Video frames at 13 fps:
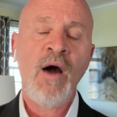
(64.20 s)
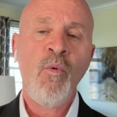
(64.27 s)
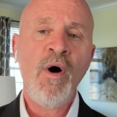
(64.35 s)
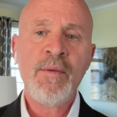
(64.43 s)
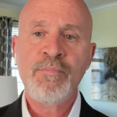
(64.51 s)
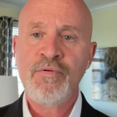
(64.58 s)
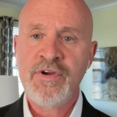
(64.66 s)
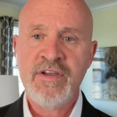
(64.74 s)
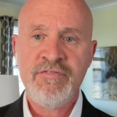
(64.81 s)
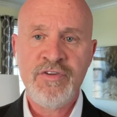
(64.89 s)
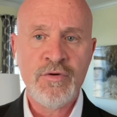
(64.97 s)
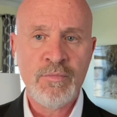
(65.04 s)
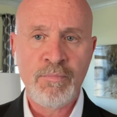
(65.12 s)
want to
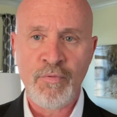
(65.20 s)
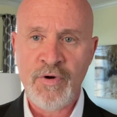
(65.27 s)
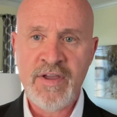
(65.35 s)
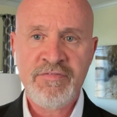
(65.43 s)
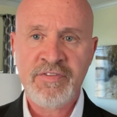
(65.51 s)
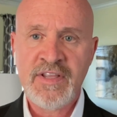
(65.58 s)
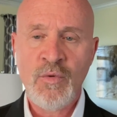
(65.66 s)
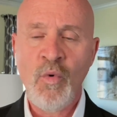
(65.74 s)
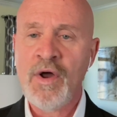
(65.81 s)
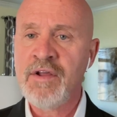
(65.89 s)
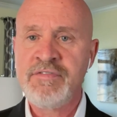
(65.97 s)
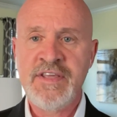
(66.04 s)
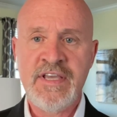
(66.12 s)
preview briefly one
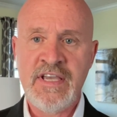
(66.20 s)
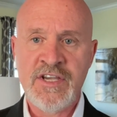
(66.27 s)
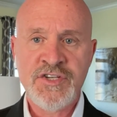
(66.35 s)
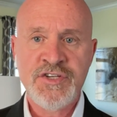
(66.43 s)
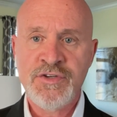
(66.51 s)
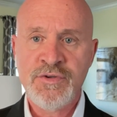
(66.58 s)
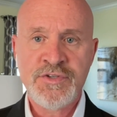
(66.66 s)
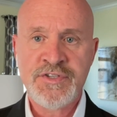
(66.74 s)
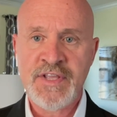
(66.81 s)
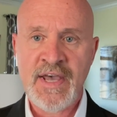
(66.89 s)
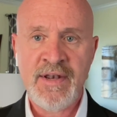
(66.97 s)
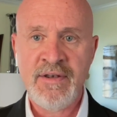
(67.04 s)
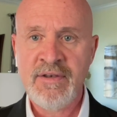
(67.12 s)
of the issues
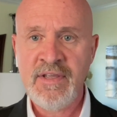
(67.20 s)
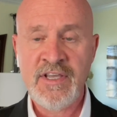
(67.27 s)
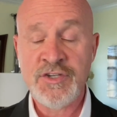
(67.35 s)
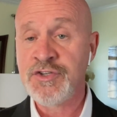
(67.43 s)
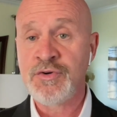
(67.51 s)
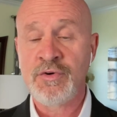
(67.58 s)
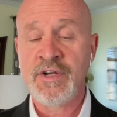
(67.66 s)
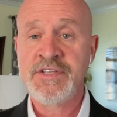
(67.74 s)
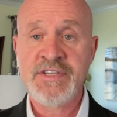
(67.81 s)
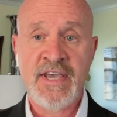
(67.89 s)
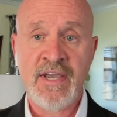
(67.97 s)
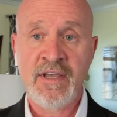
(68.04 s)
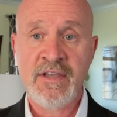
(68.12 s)
that is sure to
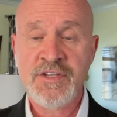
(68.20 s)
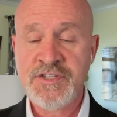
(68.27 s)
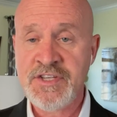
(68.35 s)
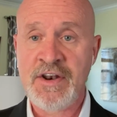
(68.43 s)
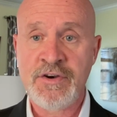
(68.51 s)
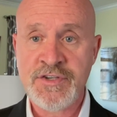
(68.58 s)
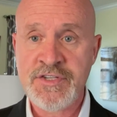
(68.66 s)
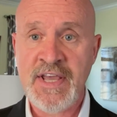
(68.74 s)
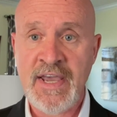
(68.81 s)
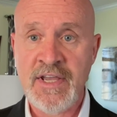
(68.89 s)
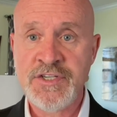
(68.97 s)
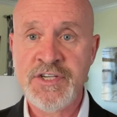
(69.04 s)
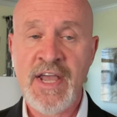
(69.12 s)
take center
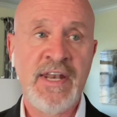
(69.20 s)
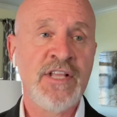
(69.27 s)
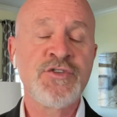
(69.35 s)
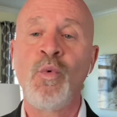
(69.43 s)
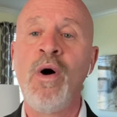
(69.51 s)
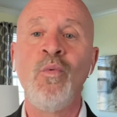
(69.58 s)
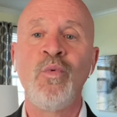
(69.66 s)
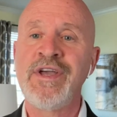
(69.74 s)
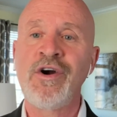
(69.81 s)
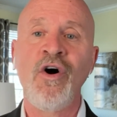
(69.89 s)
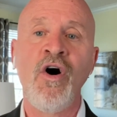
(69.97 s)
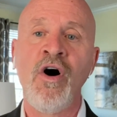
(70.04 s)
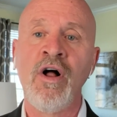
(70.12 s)
stage, and it's what we
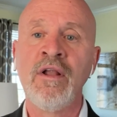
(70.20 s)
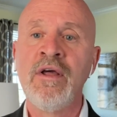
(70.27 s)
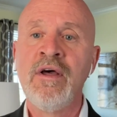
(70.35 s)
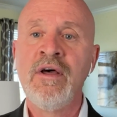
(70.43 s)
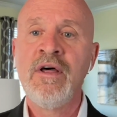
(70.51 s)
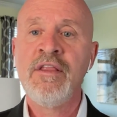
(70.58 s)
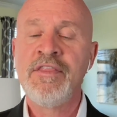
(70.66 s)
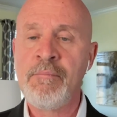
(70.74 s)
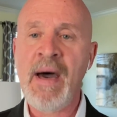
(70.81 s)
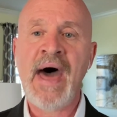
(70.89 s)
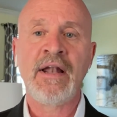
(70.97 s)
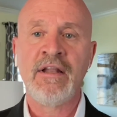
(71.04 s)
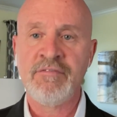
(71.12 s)
call the
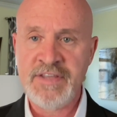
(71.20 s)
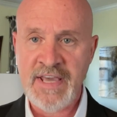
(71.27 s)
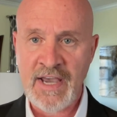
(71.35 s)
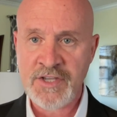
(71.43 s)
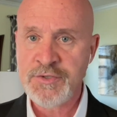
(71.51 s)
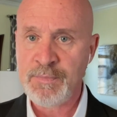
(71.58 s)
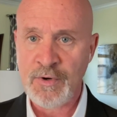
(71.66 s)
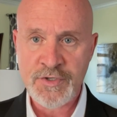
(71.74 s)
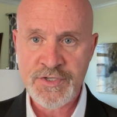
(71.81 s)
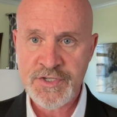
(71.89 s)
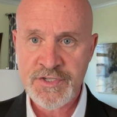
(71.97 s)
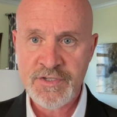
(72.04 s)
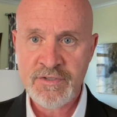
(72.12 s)
battle of the
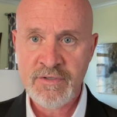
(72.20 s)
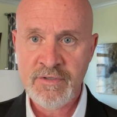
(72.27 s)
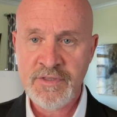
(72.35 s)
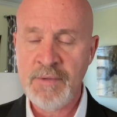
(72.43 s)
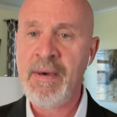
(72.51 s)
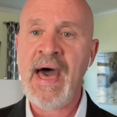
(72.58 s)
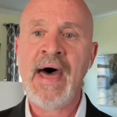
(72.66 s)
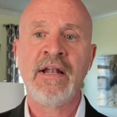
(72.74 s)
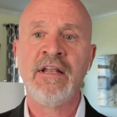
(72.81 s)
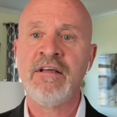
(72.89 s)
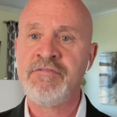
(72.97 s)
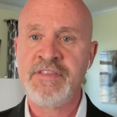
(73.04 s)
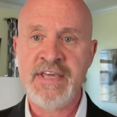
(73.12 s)
experts, the battle
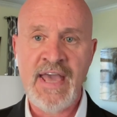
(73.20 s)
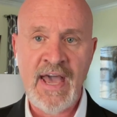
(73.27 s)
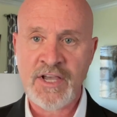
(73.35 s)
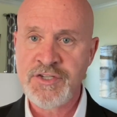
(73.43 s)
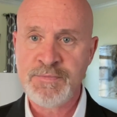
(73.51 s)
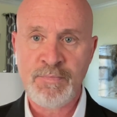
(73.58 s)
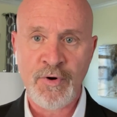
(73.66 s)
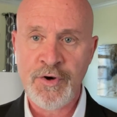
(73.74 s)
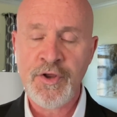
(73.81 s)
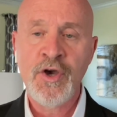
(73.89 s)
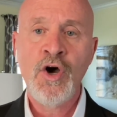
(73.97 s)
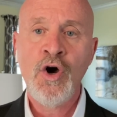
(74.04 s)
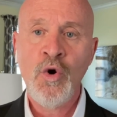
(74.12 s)
of the expert
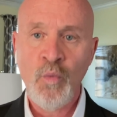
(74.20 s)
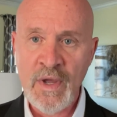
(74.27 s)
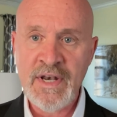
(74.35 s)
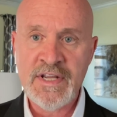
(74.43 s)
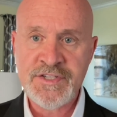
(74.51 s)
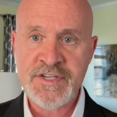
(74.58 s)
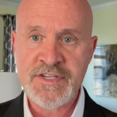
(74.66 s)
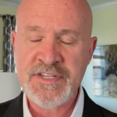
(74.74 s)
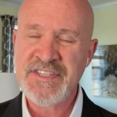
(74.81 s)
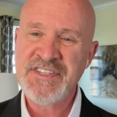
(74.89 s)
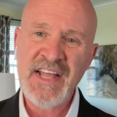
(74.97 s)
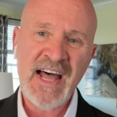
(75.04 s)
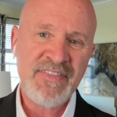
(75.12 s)
witnesses.
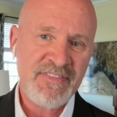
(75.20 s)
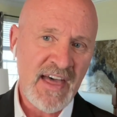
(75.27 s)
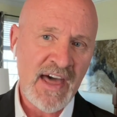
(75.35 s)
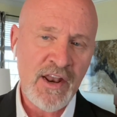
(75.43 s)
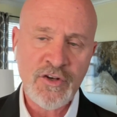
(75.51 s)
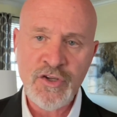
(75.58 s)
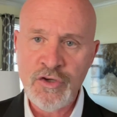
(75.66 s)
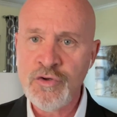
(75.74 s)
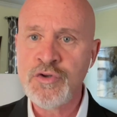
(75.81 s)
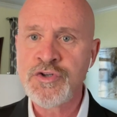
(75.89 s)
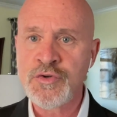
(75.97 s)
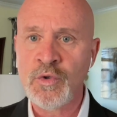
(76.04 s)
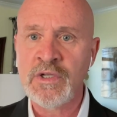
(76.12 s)
It's not that
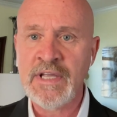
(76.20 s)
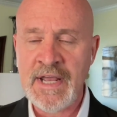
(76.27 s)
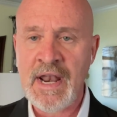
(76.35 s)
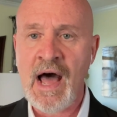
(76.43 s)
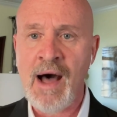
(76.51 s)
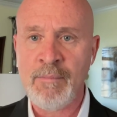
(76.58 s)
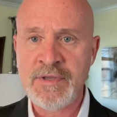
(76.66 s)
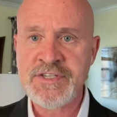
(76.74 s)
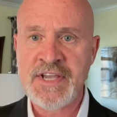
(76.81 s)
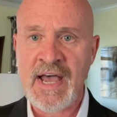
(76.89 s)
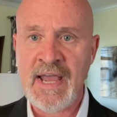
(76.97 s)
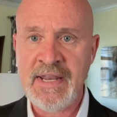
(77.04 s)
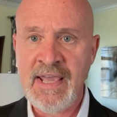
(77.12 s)
unusual in
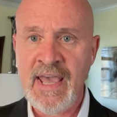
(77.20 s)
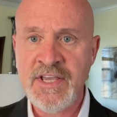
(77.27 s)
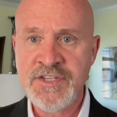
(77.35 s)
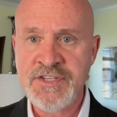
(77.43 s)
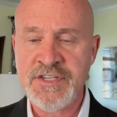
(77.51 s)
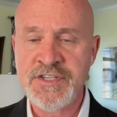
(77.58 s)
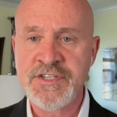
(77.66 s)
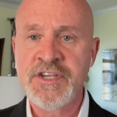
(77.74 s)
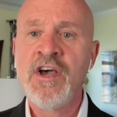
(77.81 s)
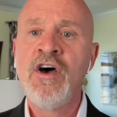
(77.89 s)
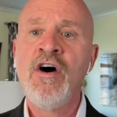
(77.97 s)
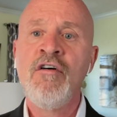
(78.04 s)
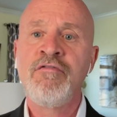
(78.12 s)
homicide cases
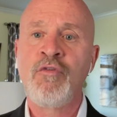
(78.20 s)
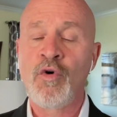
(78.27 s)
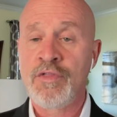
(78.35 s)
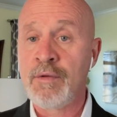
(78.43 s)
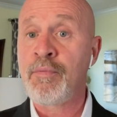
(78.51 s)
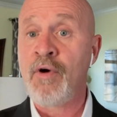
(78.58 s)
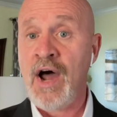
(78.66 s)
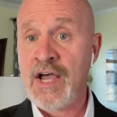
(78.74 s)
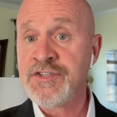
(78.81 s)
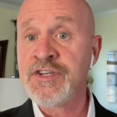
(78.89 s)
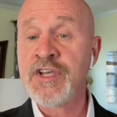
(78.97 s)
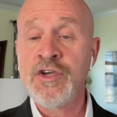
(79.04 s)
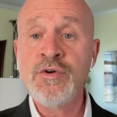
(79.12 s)
for the
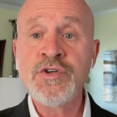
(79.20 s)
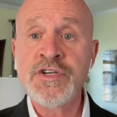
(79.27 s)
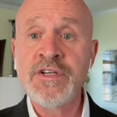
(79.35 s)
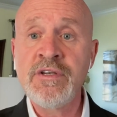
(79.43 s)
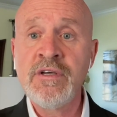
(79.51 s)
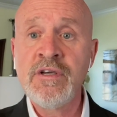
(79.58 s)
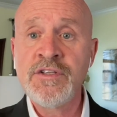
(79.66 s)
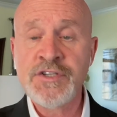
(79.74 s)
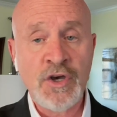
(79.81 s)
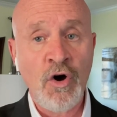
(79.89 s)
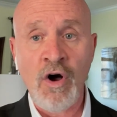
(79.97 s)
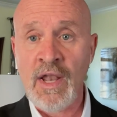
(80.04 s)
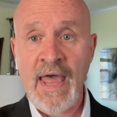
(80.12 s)
prosecution to
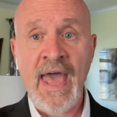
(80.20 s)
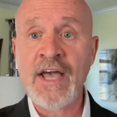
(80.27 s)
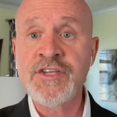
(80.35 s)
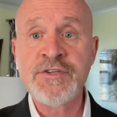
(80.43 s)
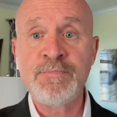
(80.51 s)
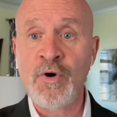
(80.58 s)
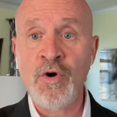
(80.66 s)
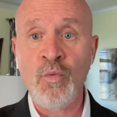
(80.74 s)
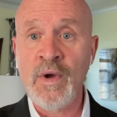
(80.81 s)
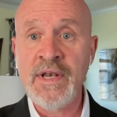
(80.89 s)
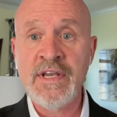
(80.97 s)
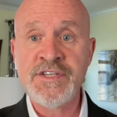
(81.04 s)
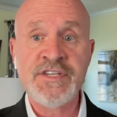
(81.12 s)
call expert
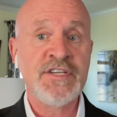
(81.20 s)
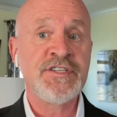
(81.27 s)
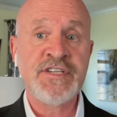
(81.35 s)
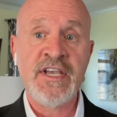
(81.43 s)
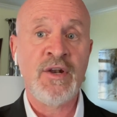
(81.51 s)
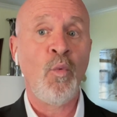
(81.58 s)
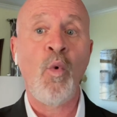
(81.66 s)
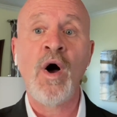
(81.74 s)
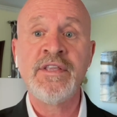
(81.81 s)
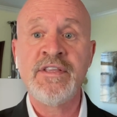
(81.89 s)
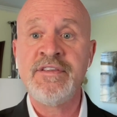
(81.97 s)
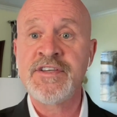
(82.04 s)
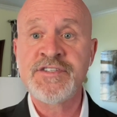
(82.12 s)
witnesses in
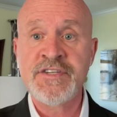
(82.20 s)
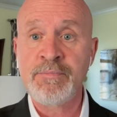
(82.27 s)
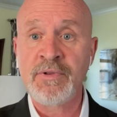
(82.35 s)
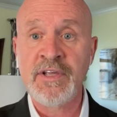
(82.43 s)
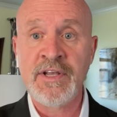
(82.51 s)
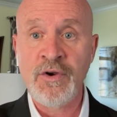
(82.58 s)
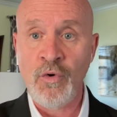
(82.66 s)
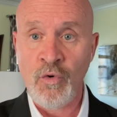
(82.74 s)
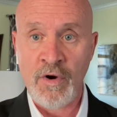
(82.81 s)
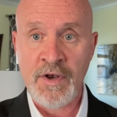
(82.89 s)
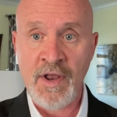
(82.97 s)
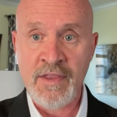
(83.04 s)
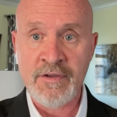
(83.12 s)
one discipline or
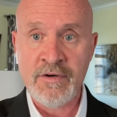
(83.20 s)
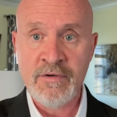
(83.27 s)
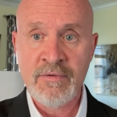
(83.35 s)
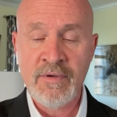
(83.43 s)
another,